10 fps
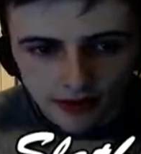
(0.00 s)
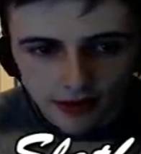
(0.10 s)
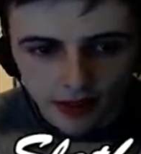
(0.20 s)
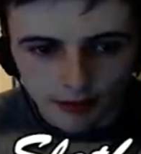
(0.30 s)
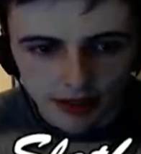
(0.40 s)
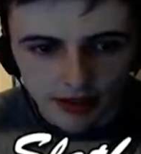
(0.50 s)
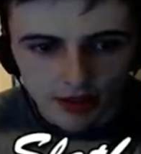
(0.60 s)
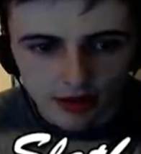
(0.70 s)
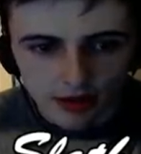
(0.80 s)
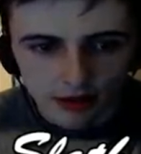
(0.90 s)
Die, bitch.
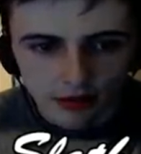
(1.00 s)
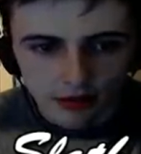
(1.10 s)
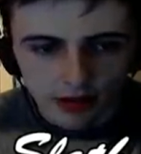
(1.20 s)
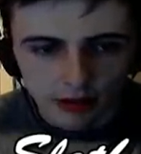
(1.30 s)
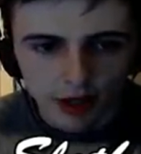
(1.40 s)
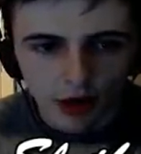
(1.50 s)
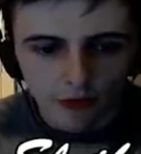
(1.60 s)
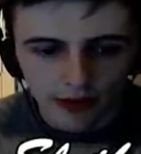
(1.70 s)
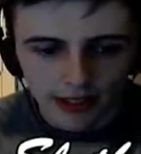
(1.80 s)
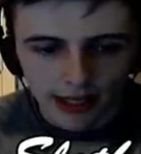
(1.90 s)
Give me your
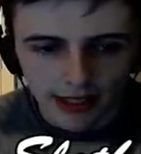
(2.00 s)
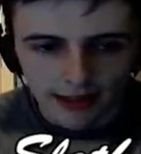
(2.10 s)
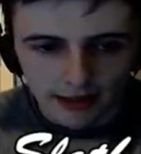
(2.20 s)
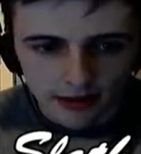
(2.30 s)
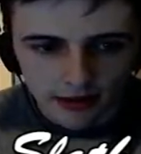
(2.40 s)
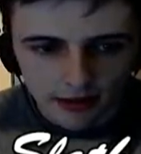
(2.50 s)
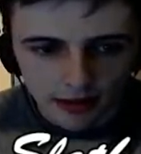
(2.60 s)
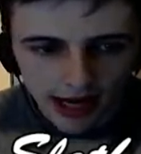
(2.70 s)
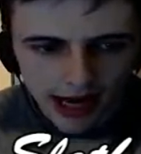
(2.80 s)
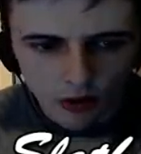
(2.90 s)
fucking head.
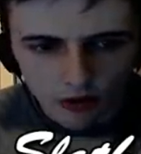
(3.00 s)
Ow!